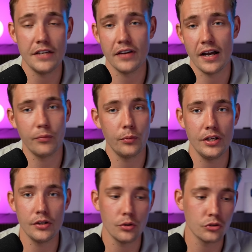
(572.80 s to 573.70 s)
If I have
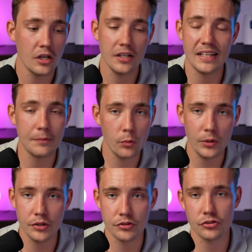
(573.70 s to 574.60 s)
videos, demo
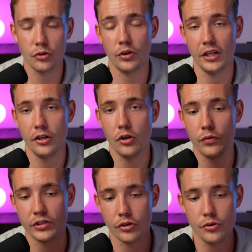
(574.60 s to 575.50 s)
videos and so on in low
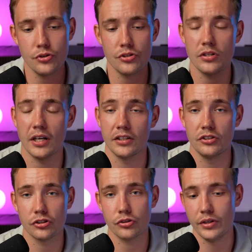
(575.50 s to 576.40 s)
resolution, I can
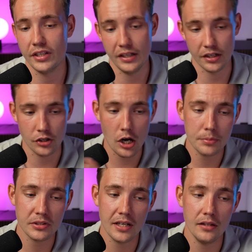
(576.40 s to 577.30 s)
just go in here and
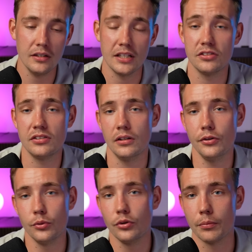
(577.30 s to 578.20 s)
upscale it and still
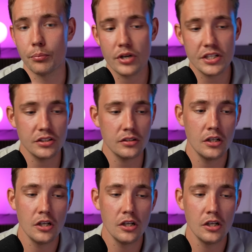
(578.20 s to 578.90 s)
do the compression,